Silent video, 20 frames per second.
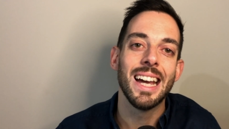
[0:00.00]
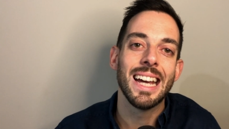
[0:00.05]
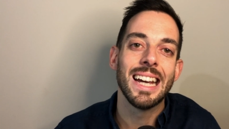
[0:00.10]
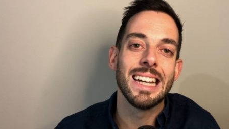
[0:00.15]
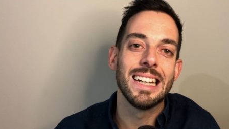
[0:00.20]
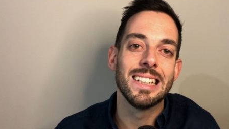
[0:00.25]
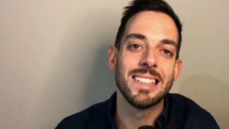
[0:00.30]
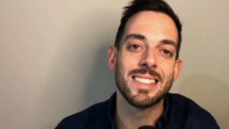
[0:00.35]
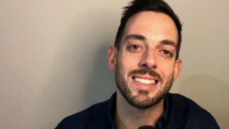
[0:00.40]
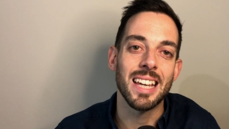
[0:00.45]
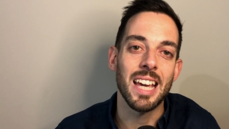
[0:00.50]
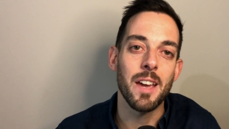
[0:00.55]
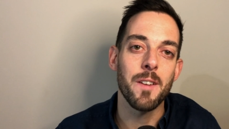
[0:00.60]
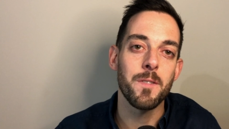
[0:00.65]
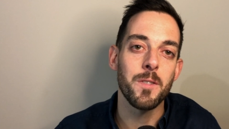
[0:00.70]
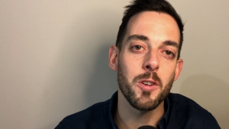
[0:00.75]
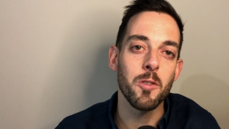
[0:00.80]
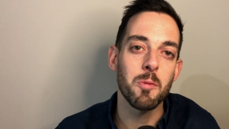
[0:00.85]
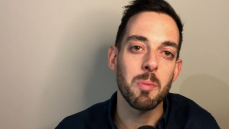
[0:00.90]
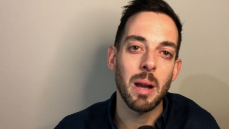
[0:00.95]
is
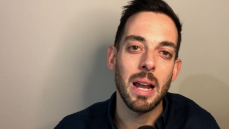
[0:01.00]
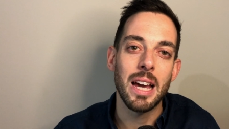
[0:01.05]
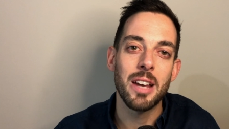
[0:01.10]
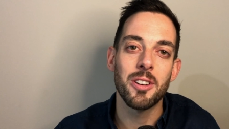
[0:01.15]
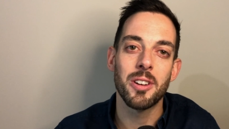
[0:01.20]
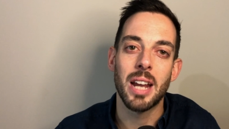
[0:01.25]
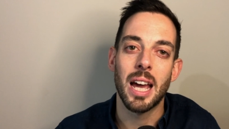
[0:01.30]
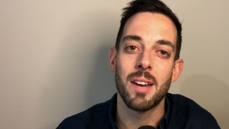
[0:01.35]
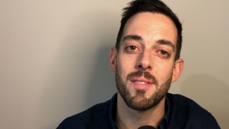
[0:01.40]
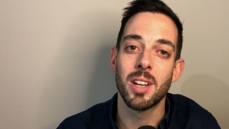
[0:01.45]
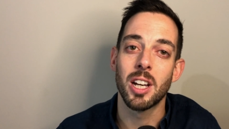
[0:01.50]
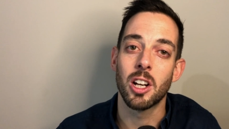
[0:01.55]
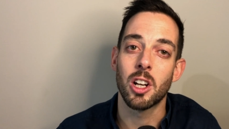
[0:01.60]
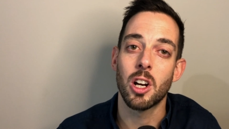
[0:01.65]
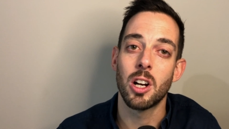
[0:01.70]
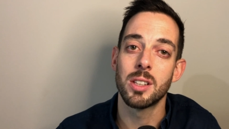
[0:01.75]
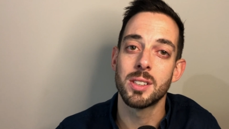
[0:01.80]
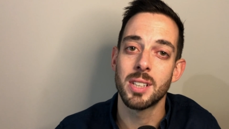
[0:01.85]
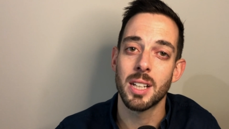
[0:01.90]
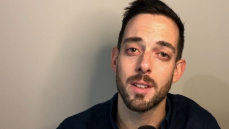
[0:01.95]
if you've planned on having a
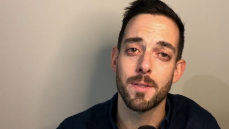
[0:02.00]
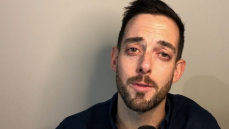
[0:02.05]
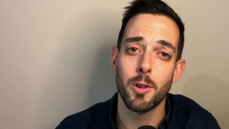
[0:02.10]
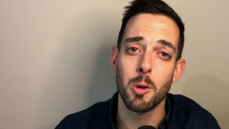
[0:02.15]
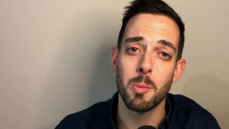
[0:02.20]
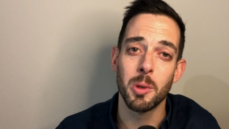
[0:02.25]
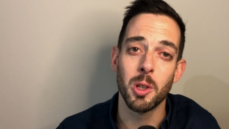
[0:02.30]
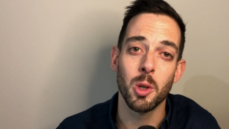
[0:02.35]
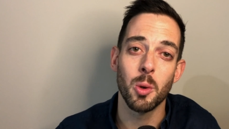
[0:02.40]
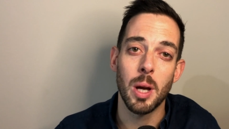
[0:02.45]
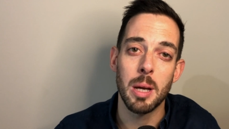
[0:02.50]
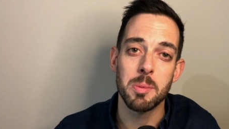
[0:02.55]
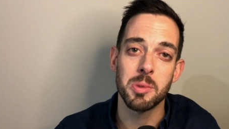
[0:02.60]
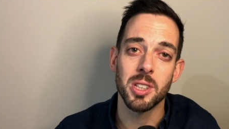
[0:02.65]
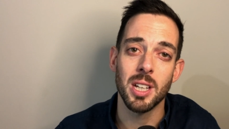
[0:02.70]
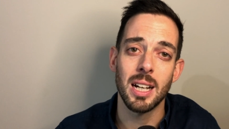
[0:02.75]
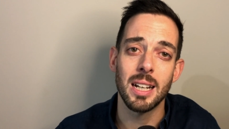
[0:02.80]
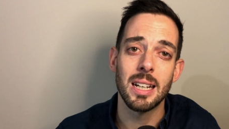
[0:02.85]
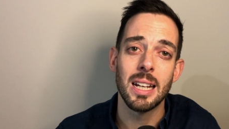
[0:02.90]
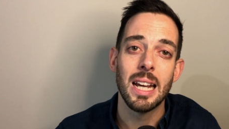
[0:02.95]
contact form on your
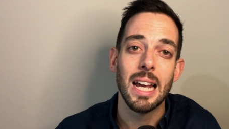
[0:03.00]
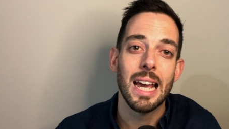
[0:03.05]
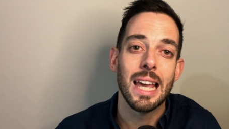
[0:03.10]
website,